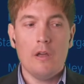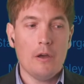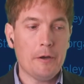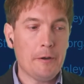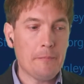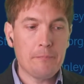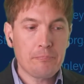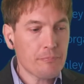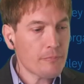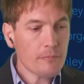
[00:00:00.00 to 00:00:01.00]
um,
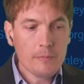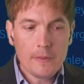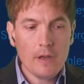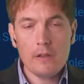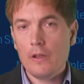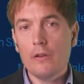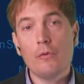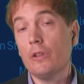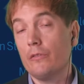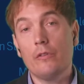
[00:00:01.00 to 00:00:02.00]
and, and
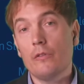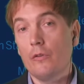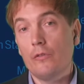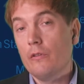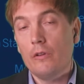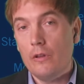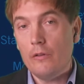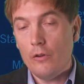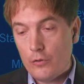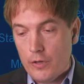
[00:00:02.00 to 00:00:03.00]
really you know,
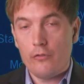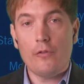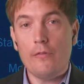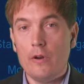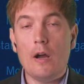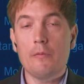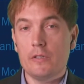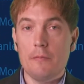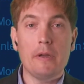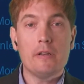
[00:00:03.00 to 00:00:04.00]
those are driven
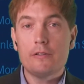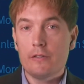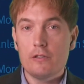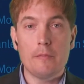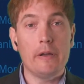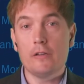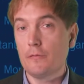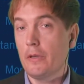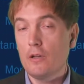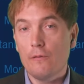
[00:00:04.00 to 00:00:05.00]
obviously by distance by the
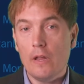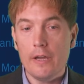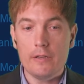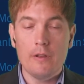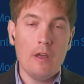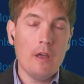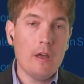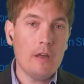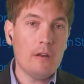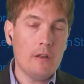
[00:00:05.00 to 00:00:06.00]
speed of light
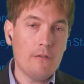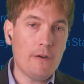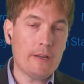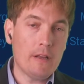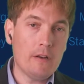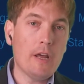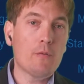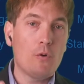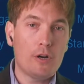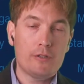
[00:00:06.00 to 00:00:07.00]
and, and the fact that
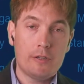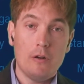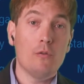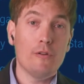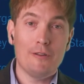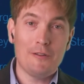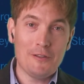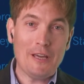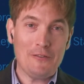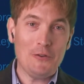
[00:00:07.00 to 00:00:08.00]
networks can only
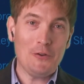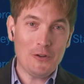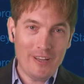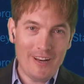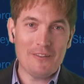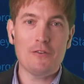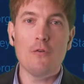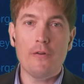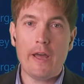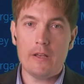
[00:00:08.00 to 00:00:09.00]
get you your data
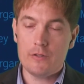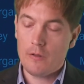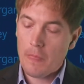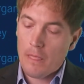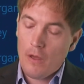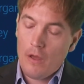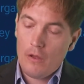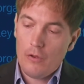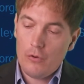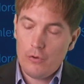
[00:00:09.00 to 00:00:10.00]
so fast
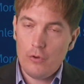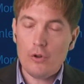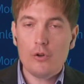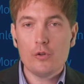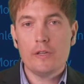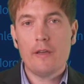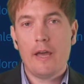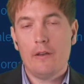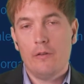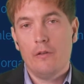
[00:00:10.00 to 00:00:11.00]
not only
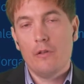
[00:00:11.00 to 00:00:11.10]
that,